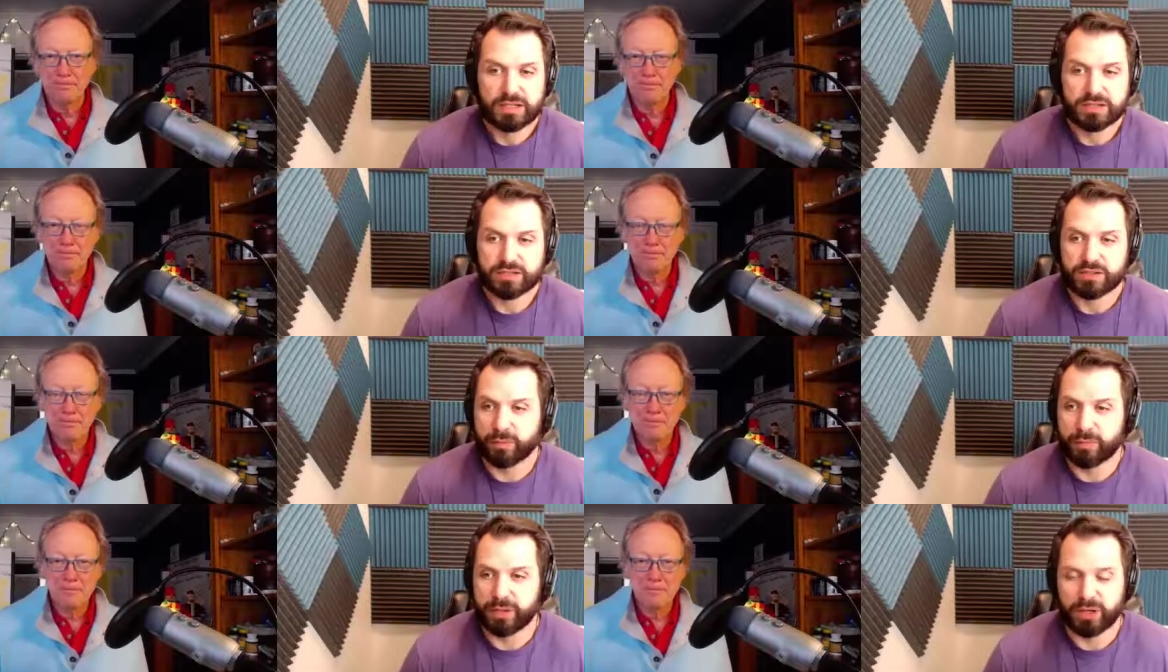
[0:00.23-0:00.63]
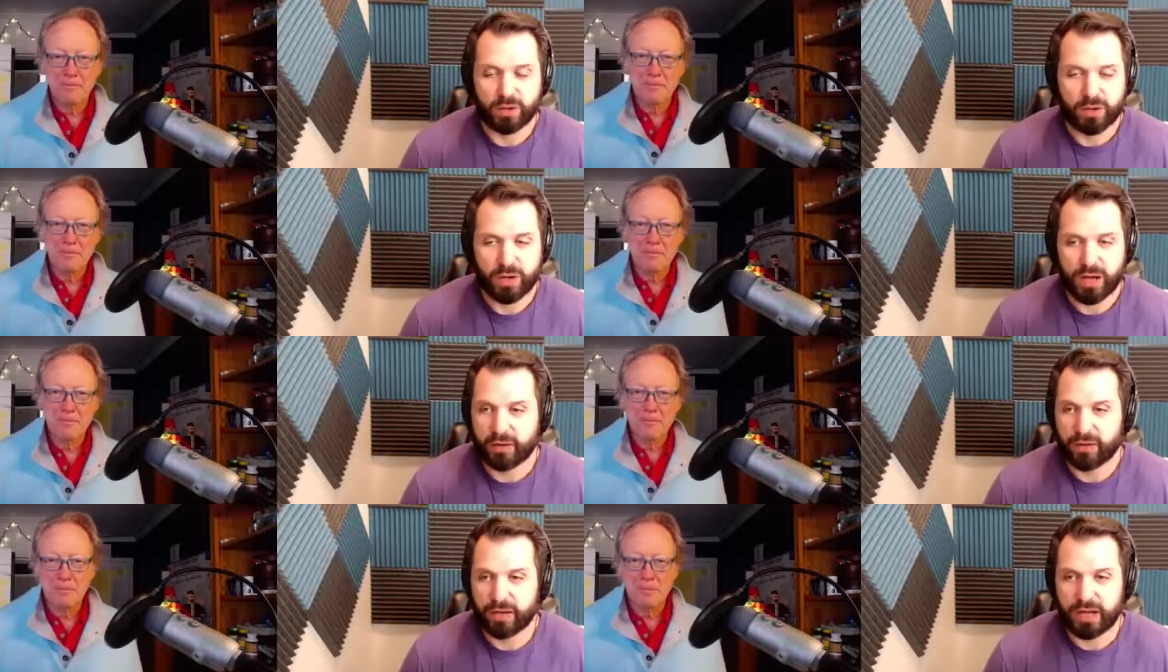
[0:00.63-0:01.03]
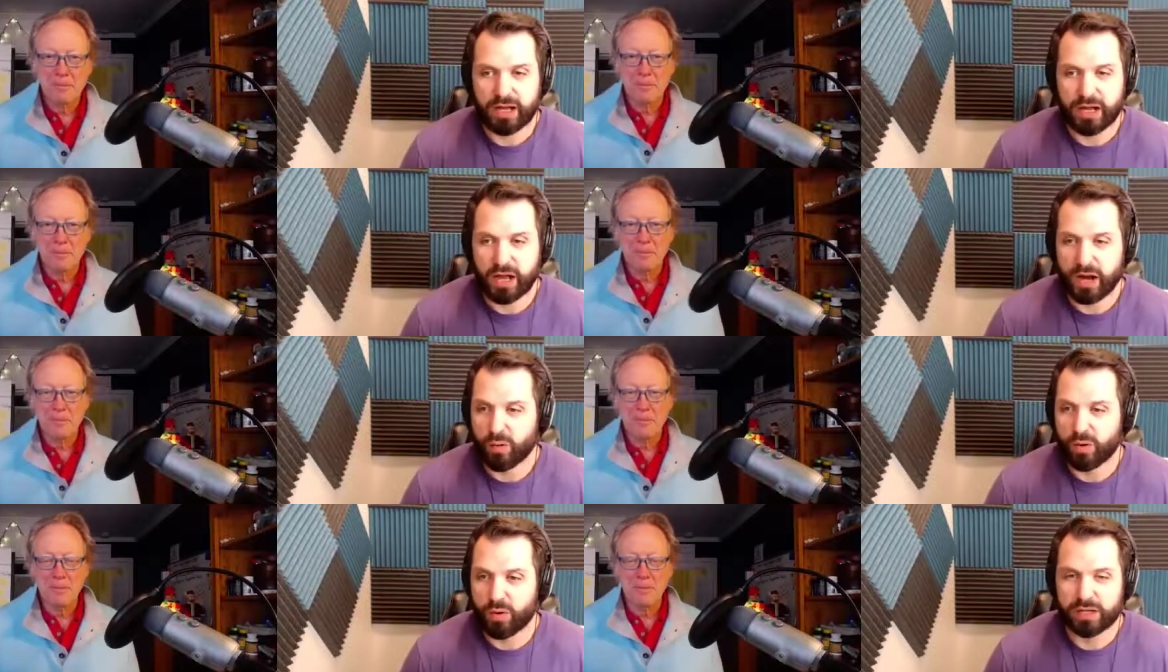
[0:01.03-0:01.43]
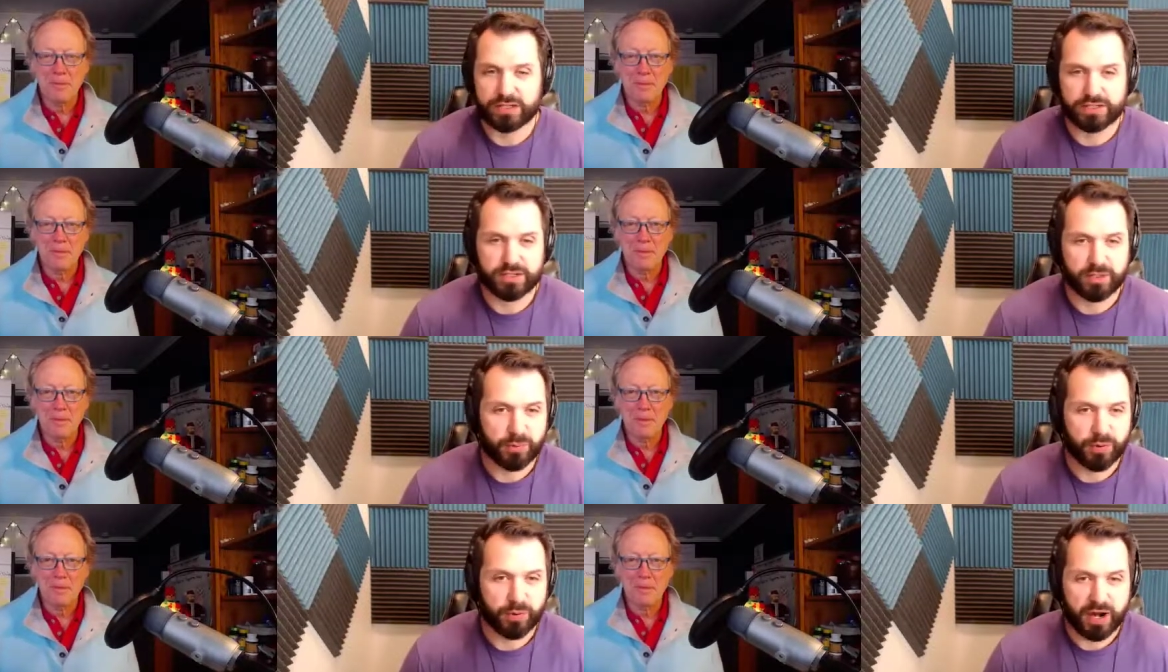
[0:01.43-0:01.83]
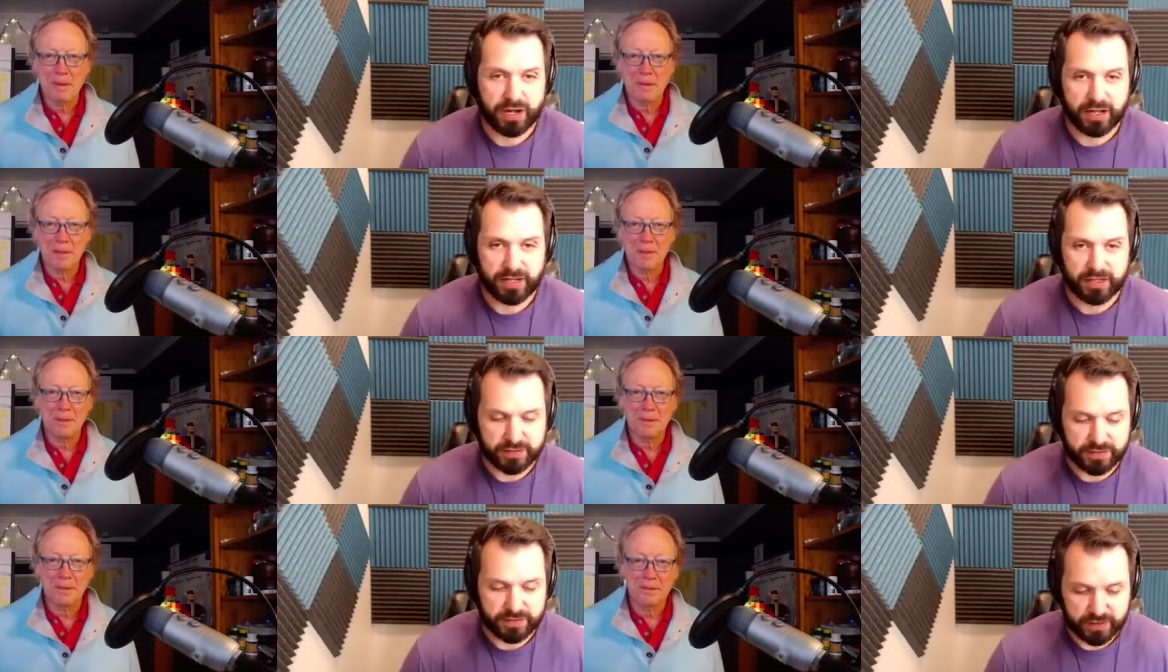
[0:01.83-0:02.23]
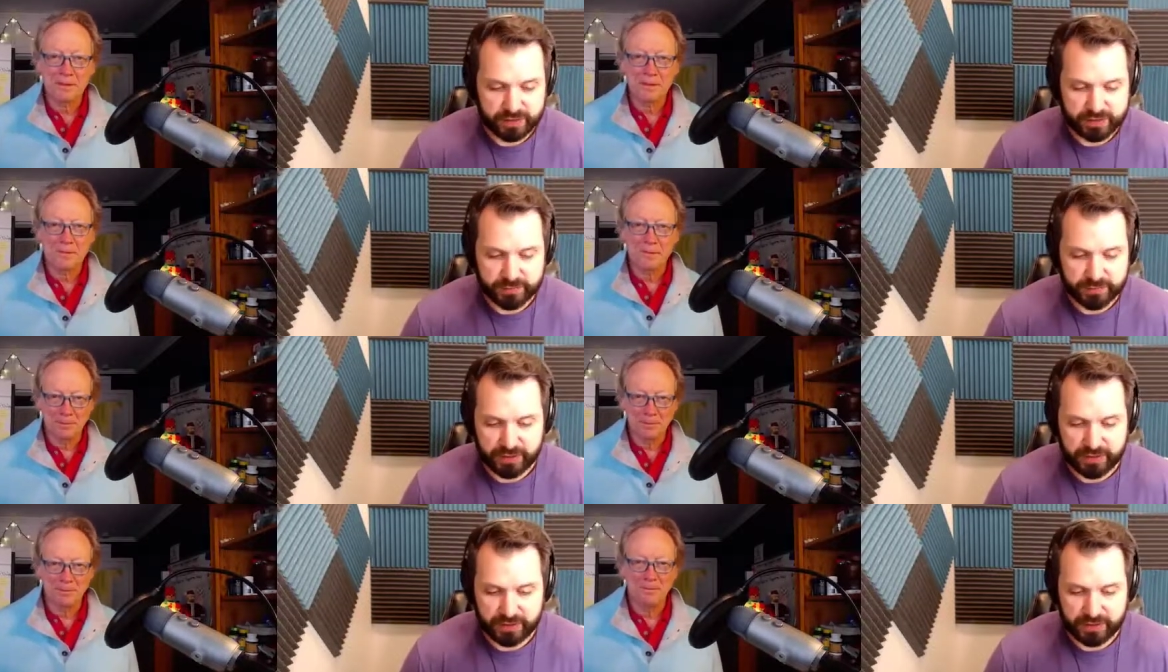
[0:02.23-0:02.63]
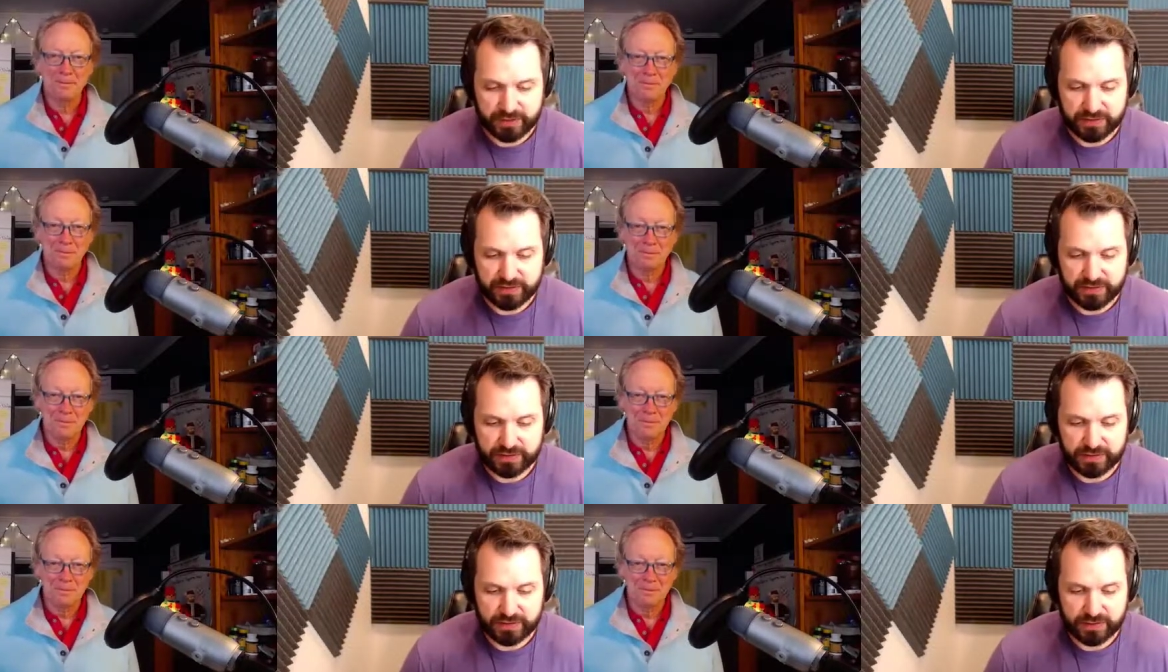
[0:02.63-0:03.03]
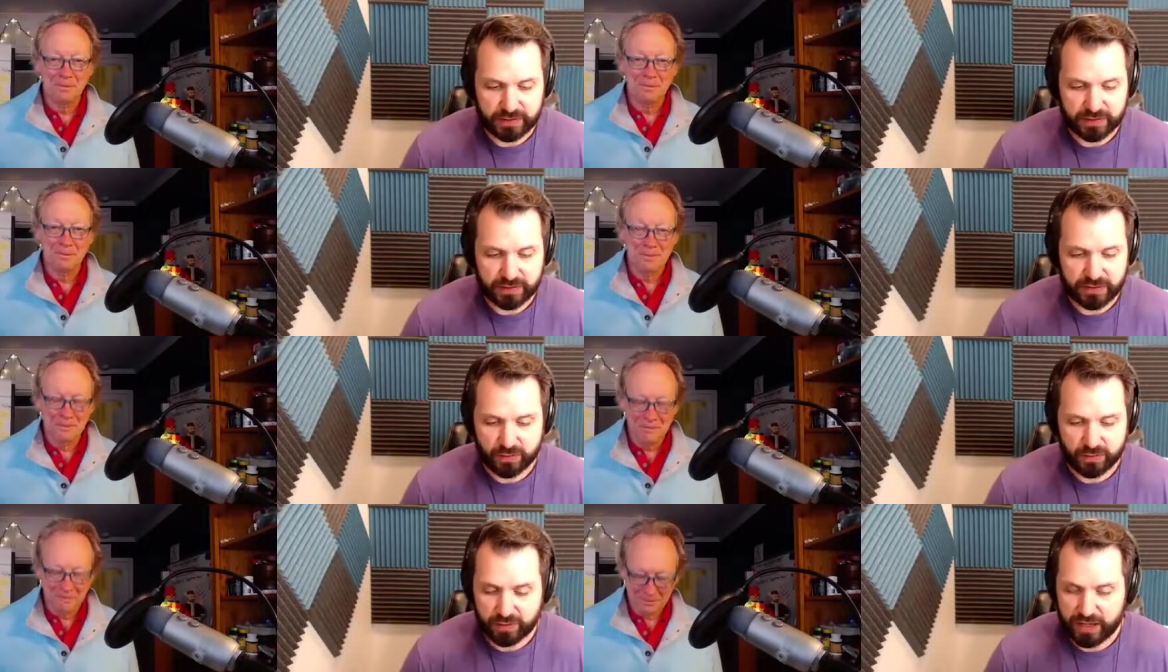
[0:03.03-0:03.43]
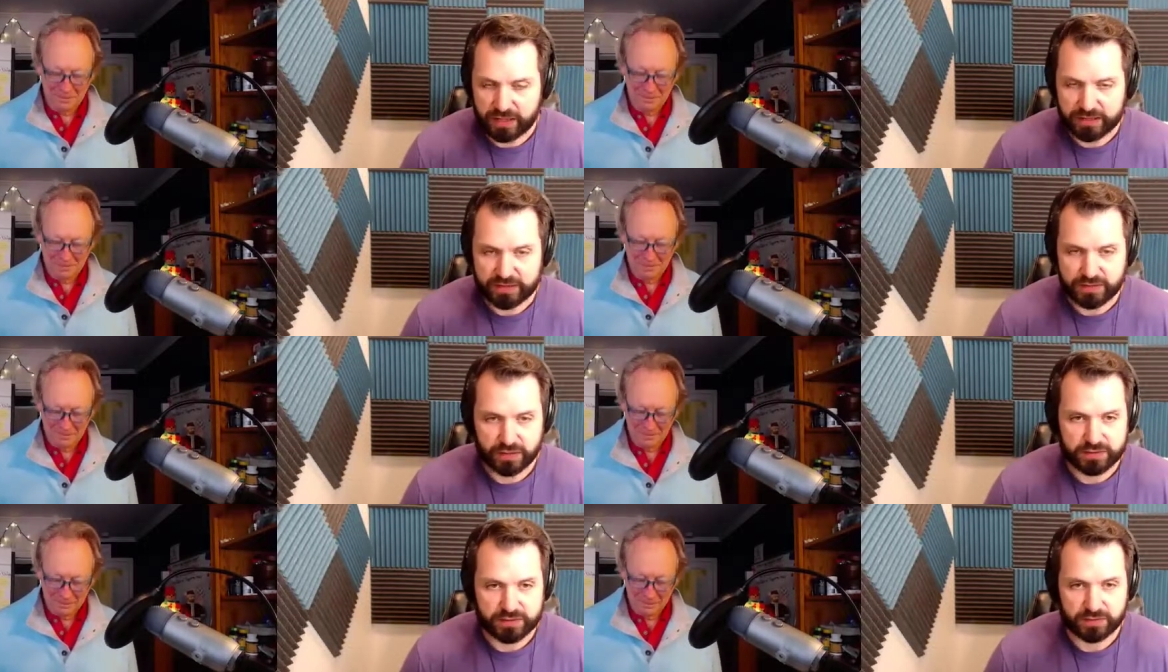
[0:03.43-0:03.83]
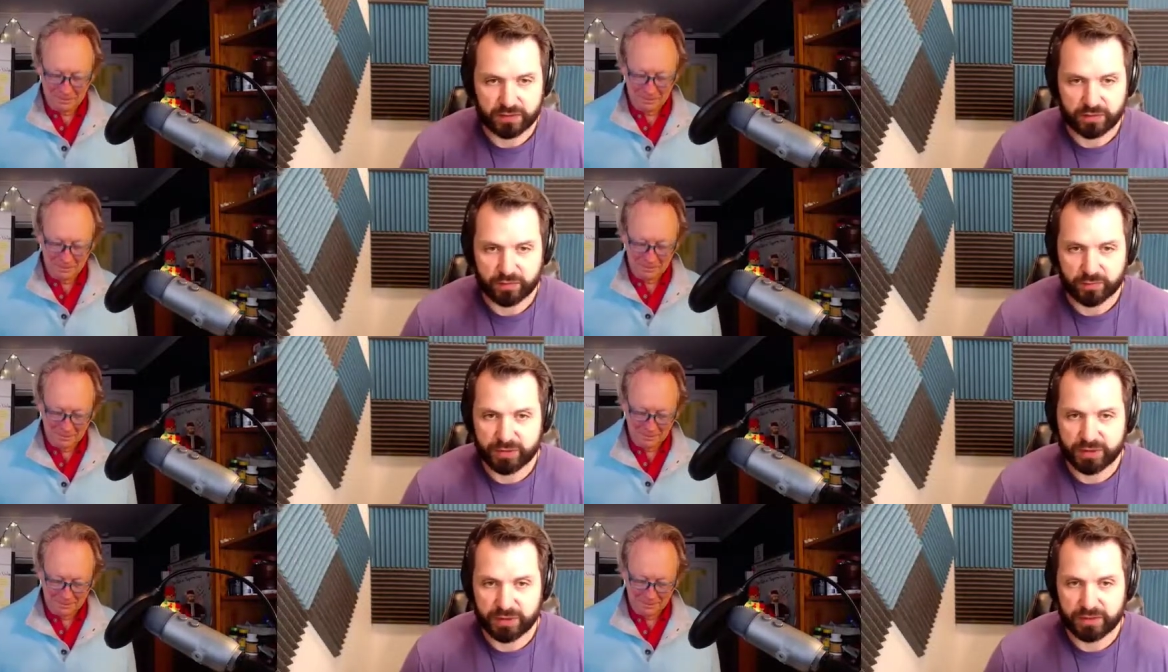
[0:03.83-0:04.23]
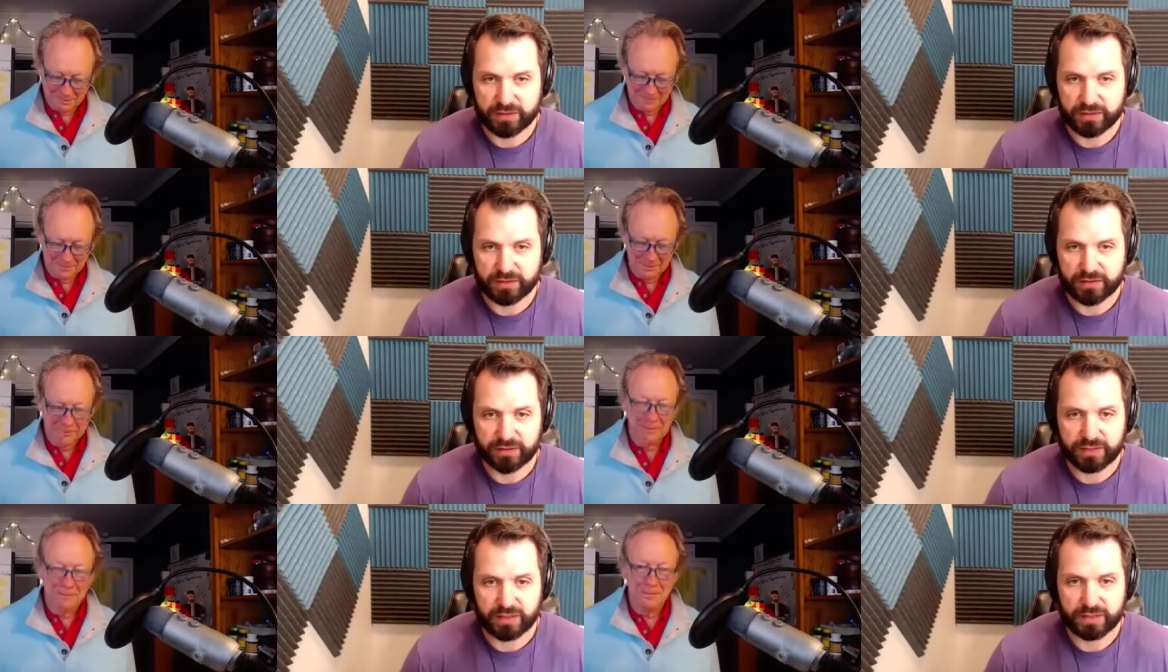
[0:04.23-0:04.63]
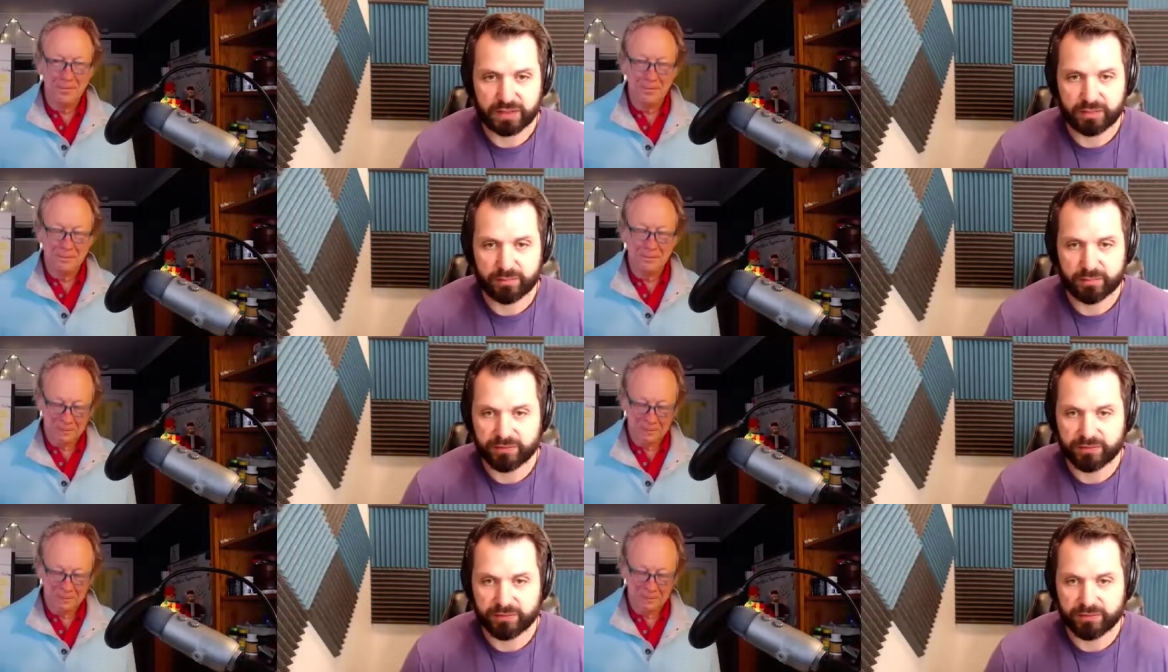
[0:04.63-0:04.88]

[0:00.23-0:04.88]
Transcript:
Speaker 1: So, Bill, I, I want to jump right into this because you and I talked a little bit uh,